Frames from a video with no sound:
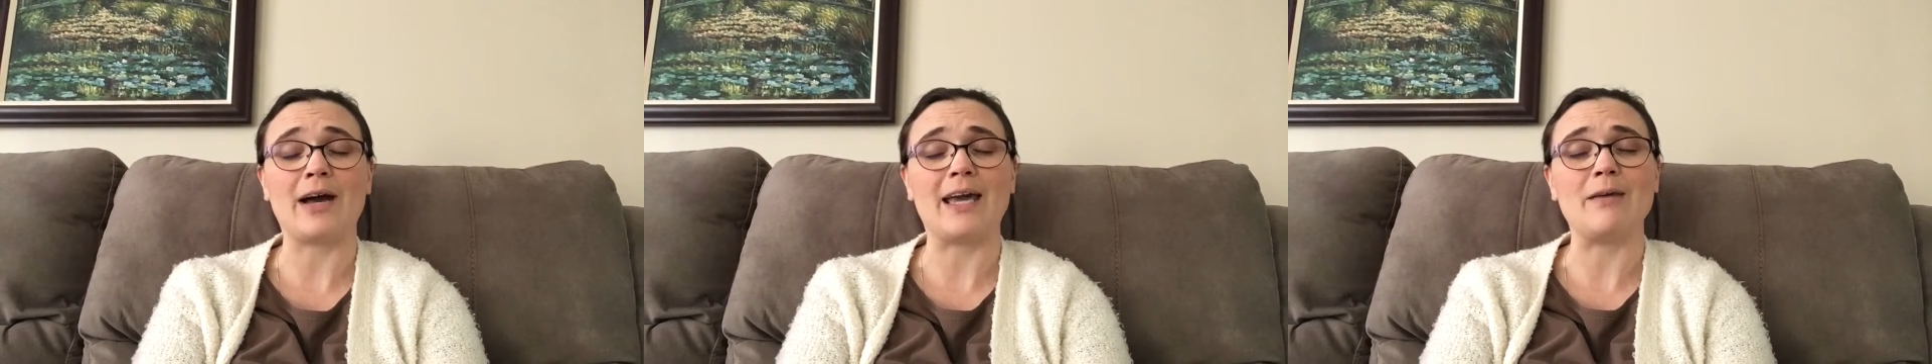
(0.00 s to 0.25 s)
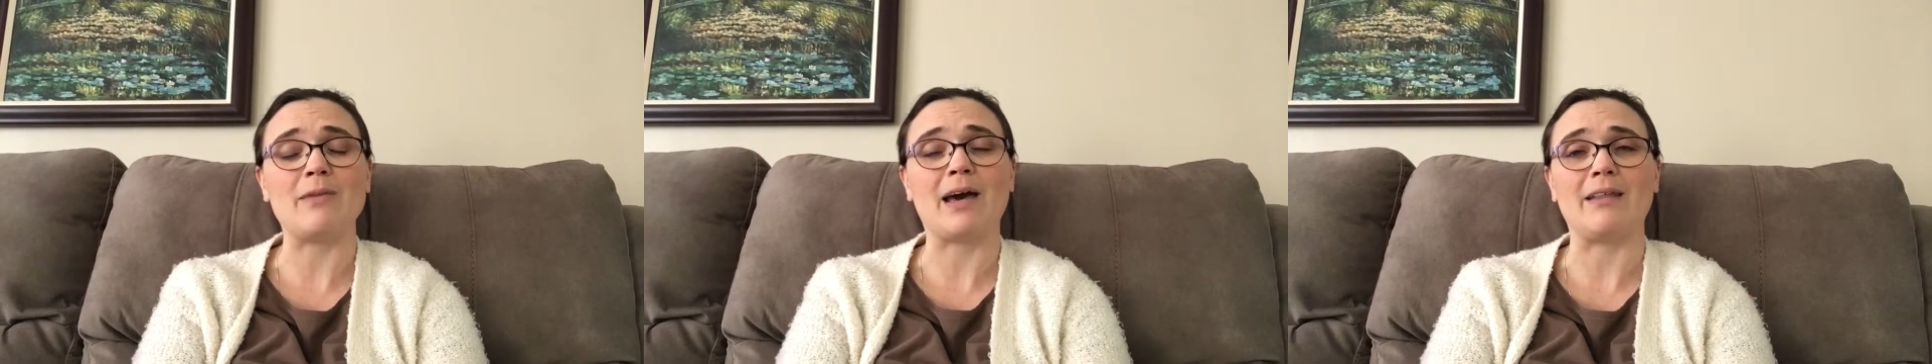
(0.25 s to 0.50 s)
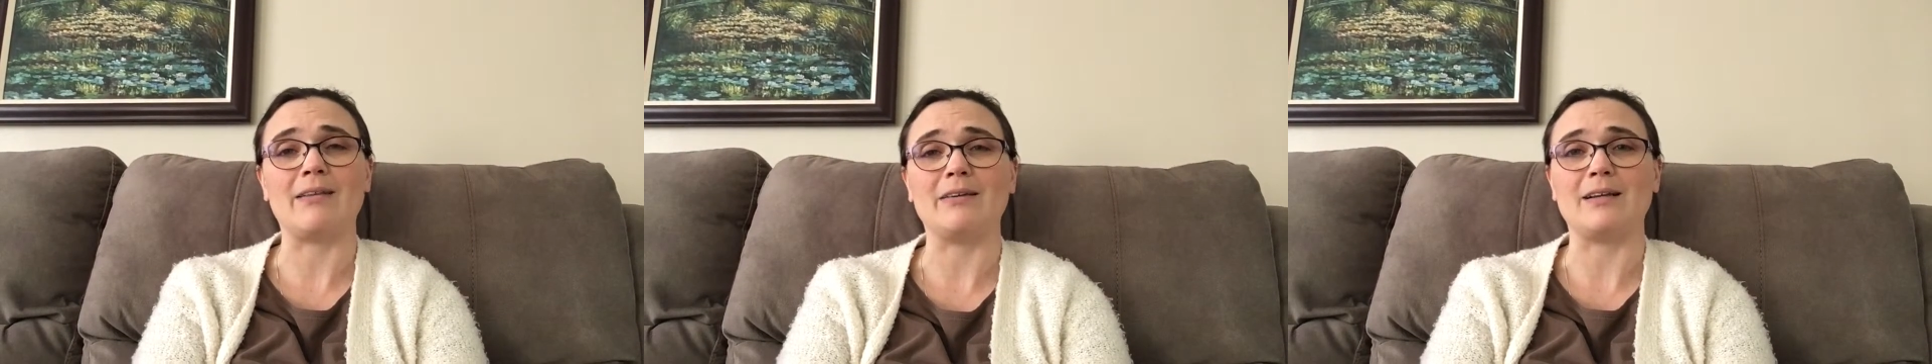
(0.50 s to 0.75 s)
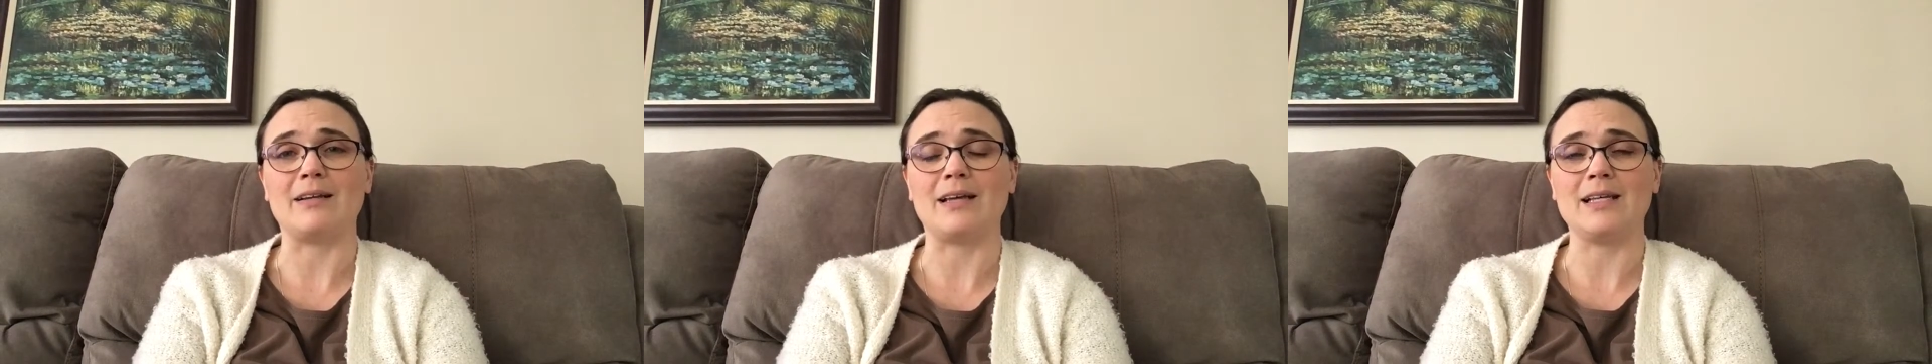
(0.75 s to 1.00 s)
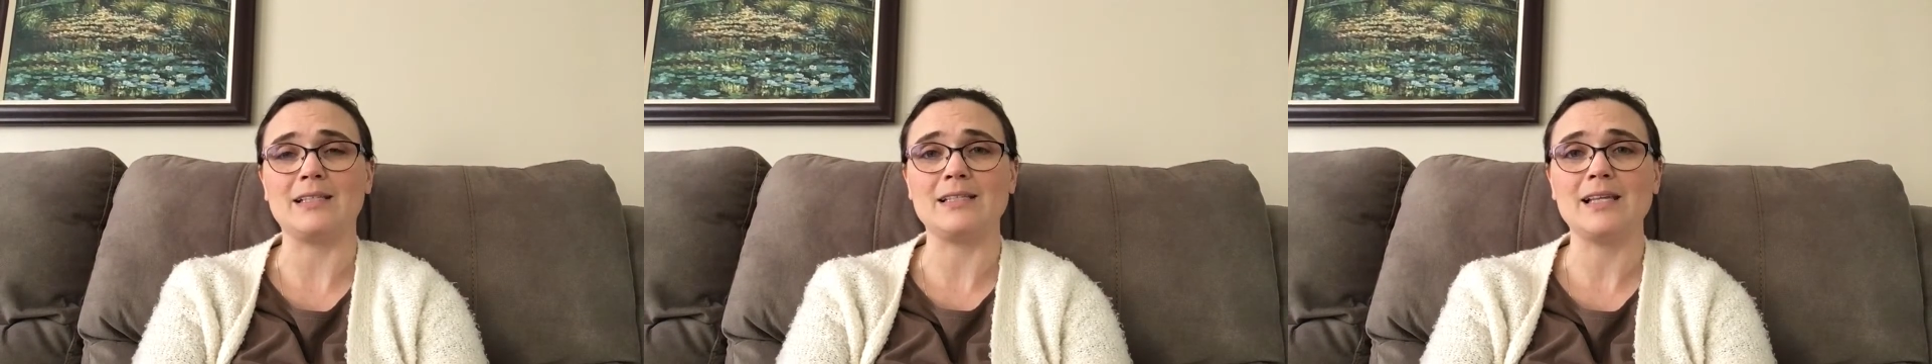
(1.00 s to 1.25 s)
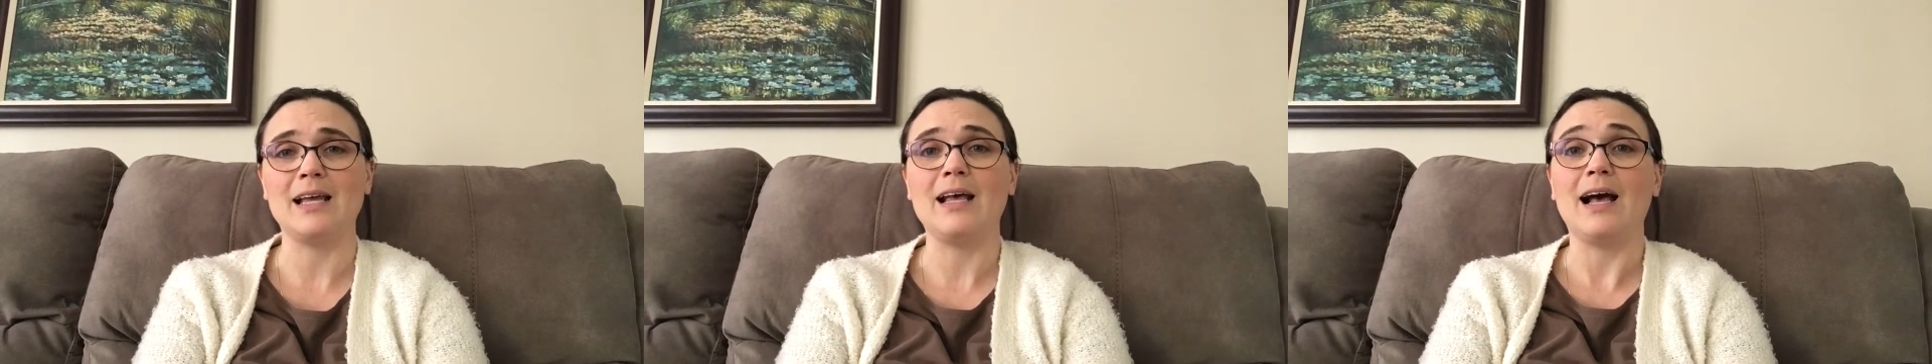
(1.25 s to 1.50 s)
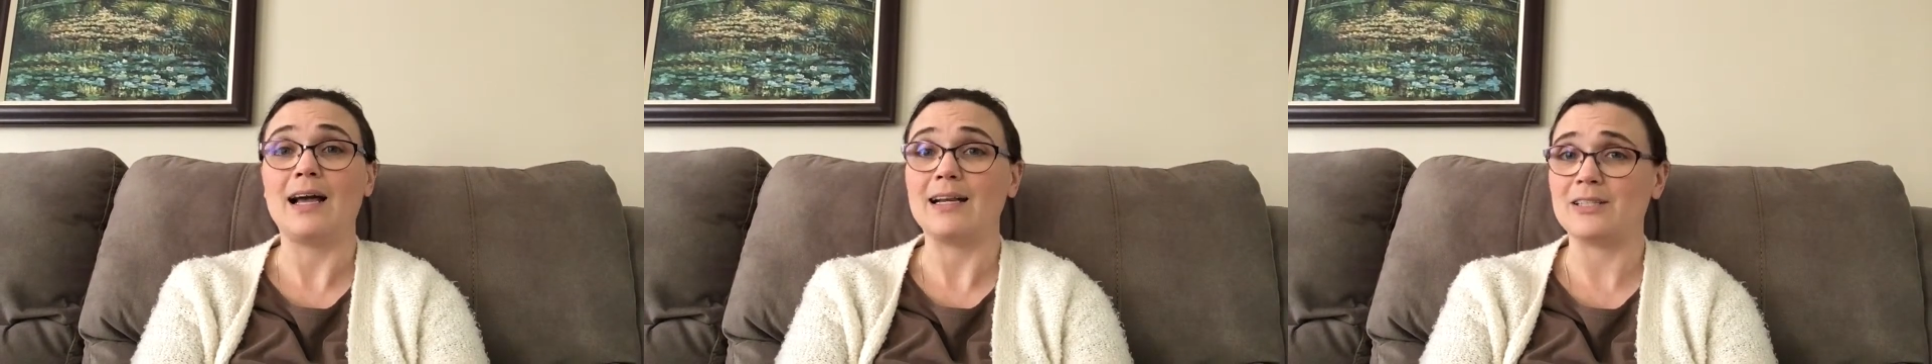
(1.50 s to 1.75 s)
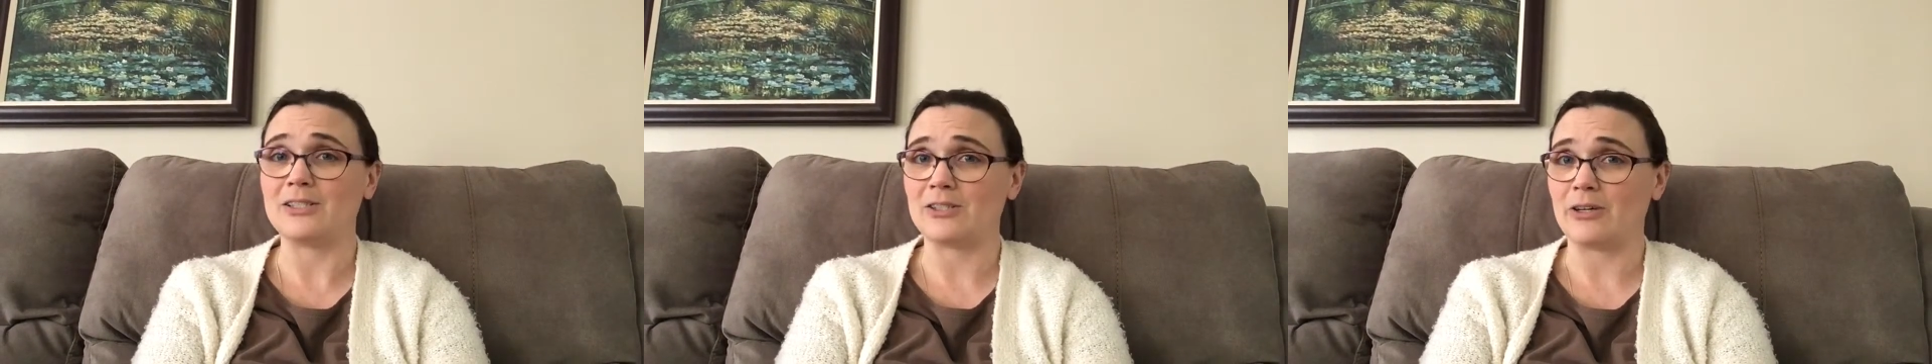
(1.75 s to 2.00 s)
I am heatheredknitz on
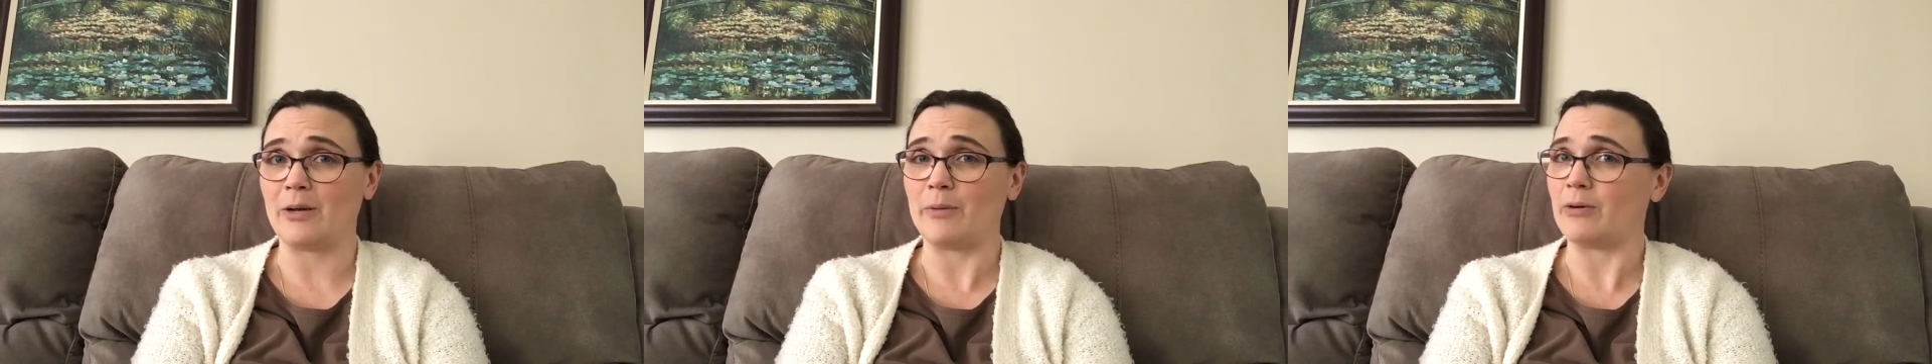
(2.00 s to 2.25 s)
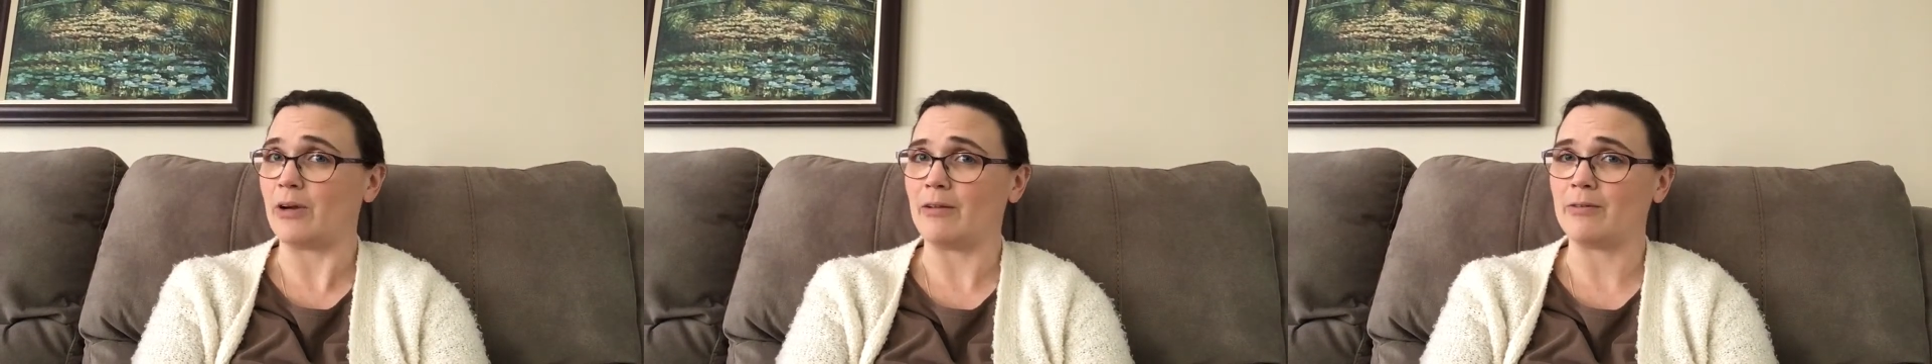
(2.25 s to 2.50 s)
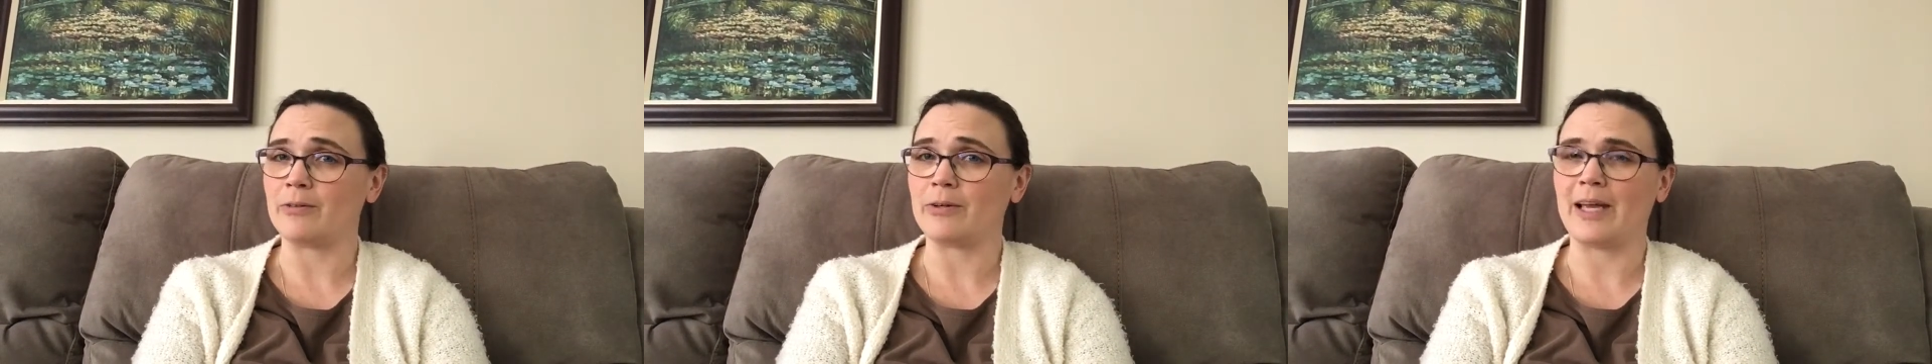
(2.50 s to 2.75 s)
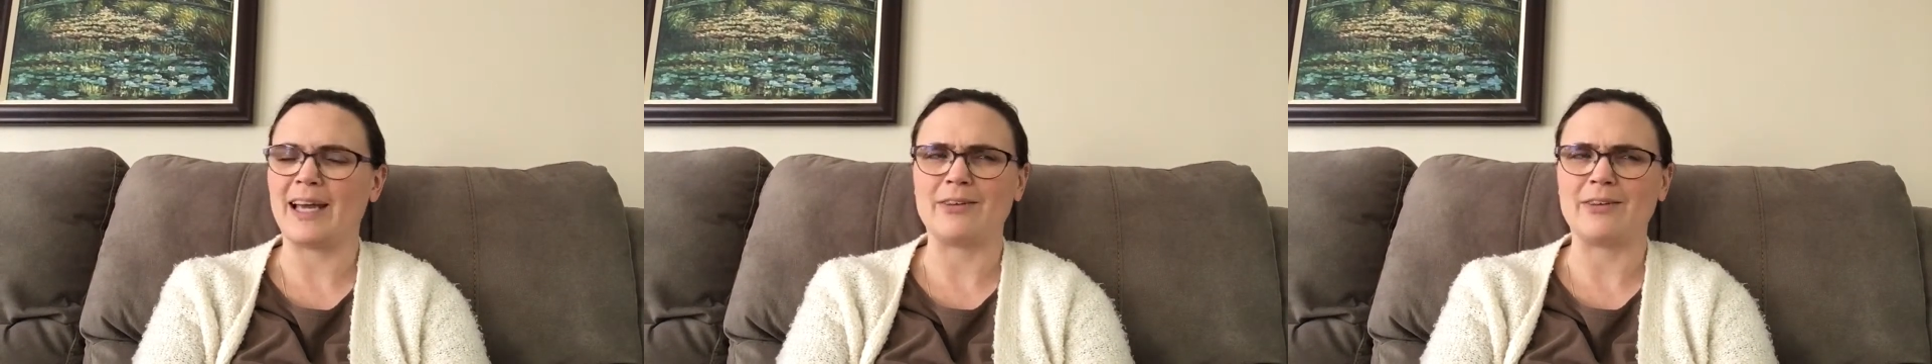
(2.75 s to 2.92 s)
Instagram and Ravelry.